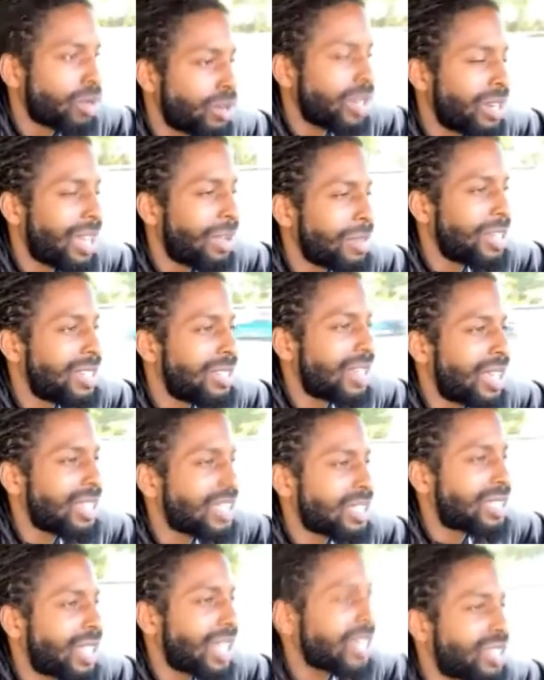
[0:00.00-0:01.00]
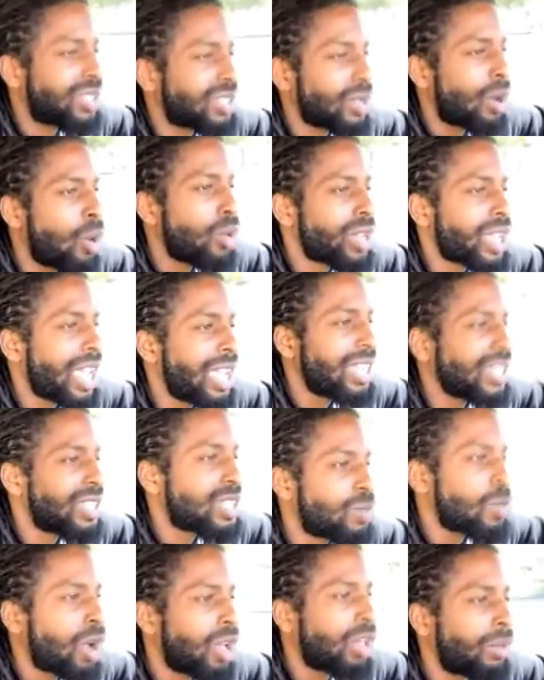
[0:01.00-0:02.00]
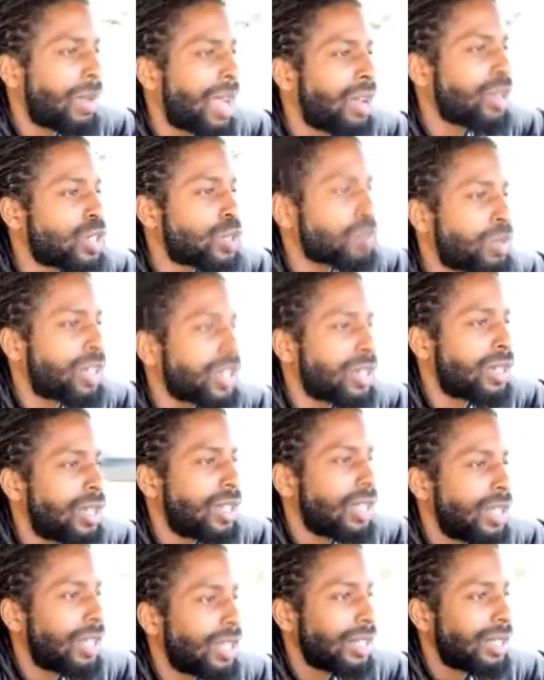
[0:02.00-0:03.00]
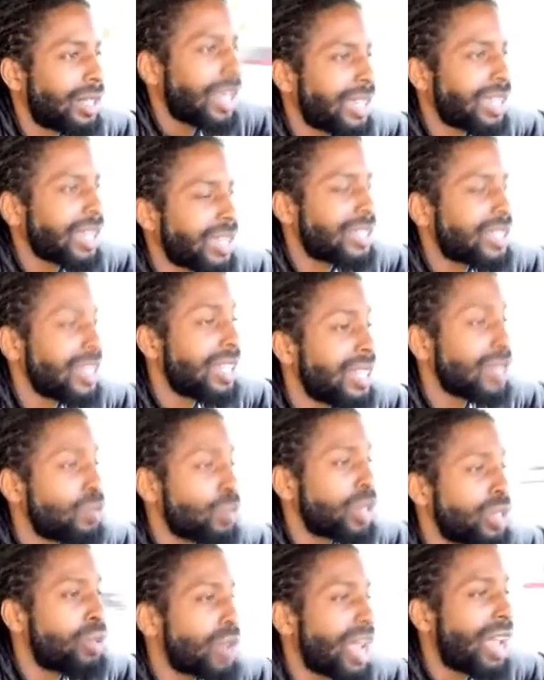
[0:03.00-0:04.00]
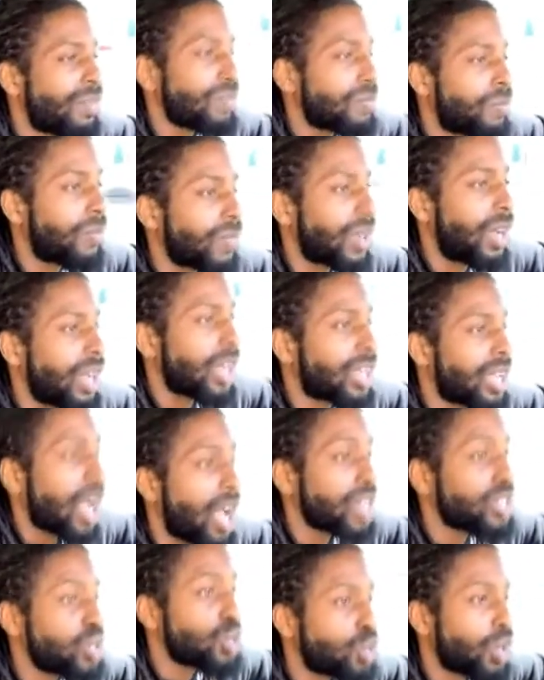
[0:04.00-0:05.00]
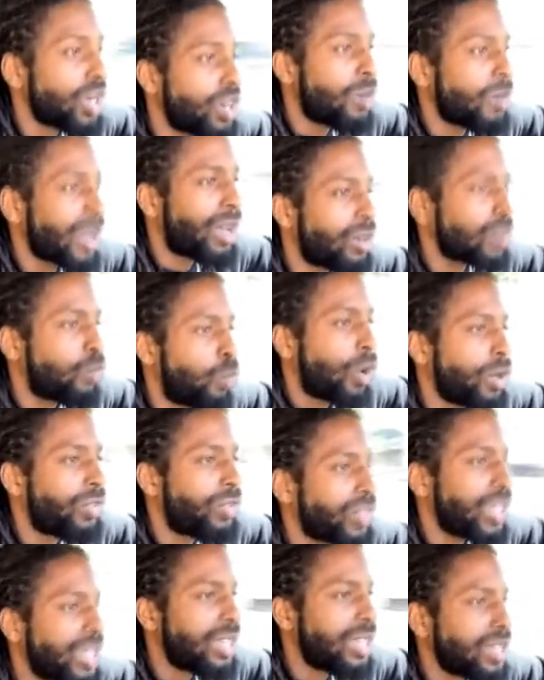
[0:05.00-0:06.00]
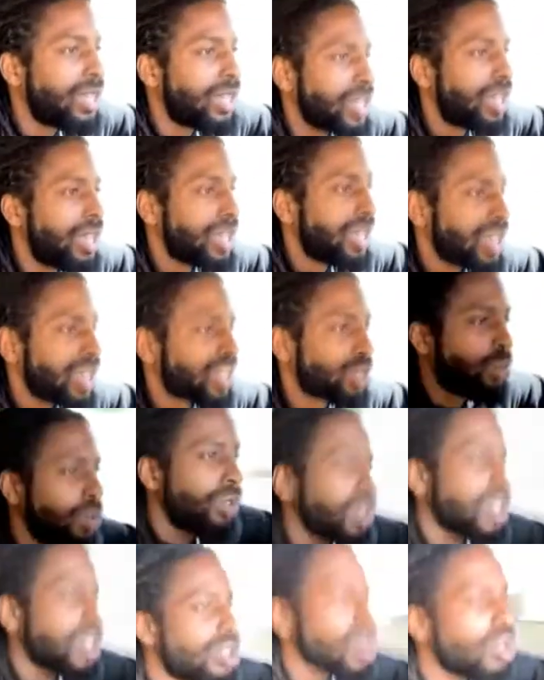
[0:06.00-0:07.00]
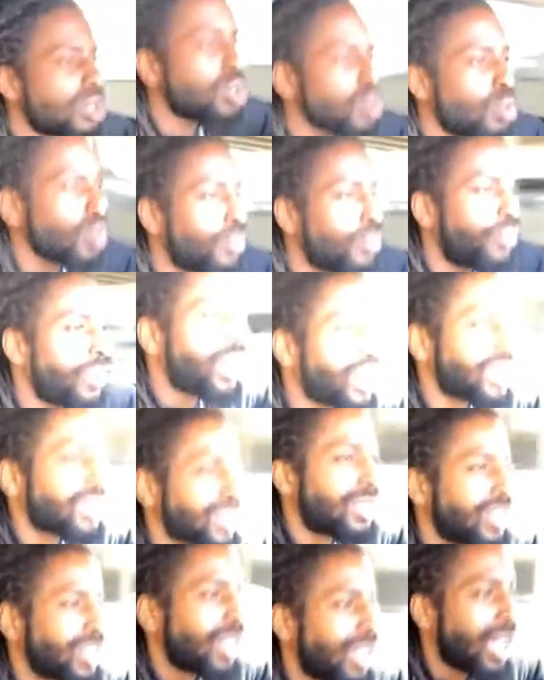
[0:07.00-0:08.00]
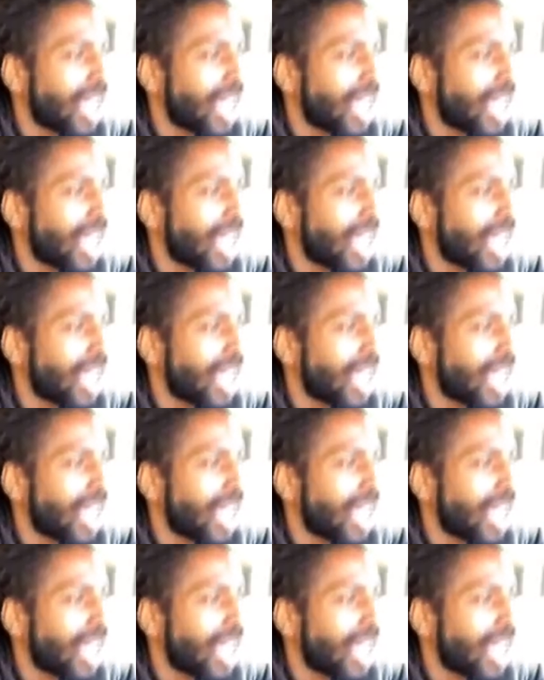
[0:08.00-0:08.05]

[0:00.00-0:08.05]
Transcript: And I mean, that's okay in small amounts, but like I said, when you have a concentrated amount of one thing, it can really start to affect